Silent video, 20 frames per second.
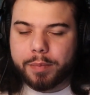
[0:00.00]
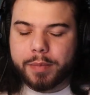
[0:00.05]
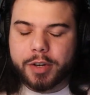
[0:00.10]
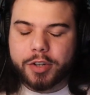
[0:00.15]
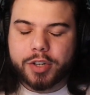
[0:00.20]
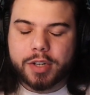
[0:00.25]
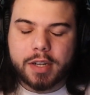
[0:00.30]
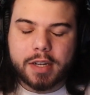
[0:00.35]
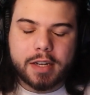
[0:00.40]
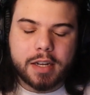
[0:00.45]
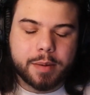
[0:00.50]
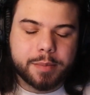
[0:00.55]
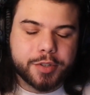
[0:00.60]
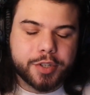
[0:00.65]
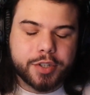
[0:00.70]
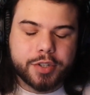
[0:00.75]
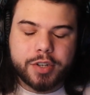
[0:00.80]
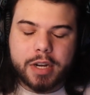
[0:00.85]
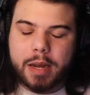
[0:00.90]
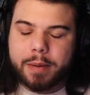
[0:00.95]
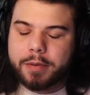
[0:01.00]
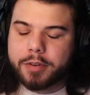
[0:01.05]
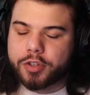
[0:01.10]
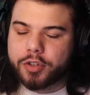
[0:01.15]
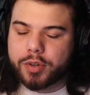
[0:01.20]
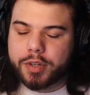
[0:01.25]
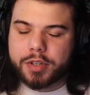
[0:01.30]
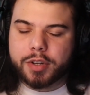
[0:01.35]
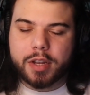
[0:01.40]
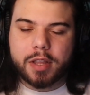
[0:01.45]
Make sure to like, comment, subscribe,
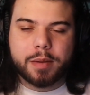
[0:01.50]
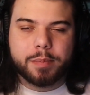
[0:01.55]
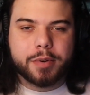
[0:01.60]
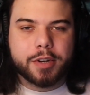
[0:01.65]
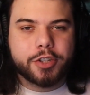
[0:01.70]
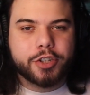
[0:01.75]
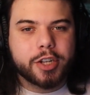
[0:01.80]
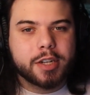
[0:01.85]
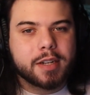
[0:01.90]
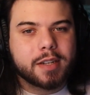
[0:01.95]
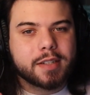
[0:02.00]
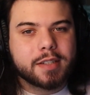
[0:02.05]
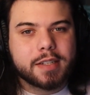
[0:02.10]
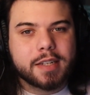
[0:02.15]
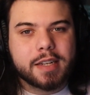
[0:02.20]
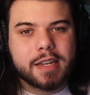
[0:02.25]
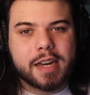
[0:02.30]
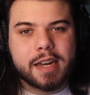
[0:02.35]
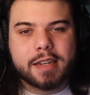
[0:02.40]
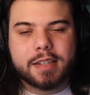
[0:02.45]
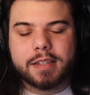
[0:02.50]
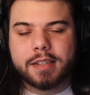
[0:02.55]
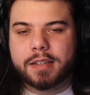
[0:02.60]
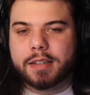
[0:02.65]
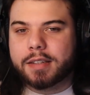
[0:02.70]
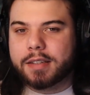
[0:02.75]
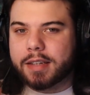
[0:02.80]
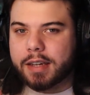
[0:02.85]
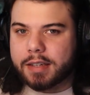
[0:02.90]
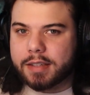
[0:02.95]
enjoy, it's greatly appreciated, and I'll see you guys
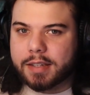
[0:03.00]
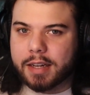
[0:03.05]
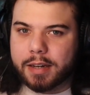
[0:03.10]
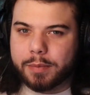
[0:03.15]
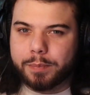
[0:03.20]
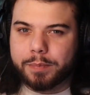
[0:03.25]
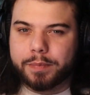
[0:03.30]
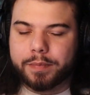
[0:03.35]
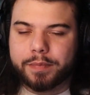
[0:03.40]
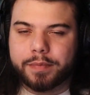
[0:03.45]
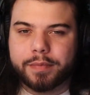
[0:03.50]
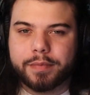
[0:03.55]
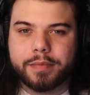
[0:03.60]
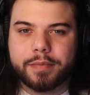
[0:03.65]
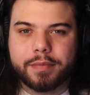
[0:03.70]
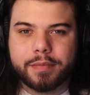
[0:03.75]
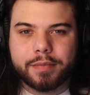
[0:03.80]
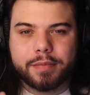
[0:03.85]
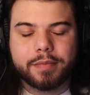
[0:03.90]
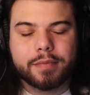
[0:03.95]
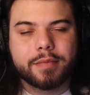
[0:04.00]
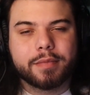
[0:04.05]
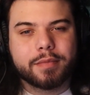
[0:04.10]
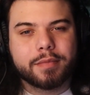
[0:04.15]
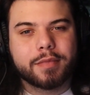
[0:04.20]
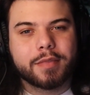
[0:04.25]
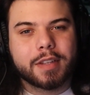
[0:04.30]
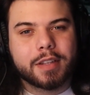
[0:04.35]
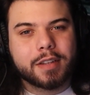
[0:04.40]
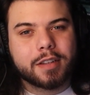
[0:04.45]
next time.
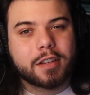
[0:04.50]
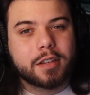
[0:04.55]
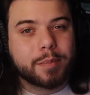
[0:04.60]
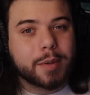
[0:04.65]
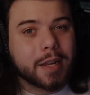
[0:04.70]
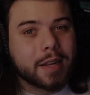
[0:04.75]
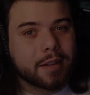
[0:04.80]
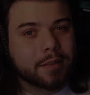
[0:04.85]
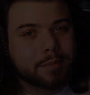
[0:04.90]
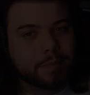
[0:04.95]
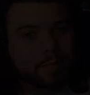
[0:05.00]
Goodbye.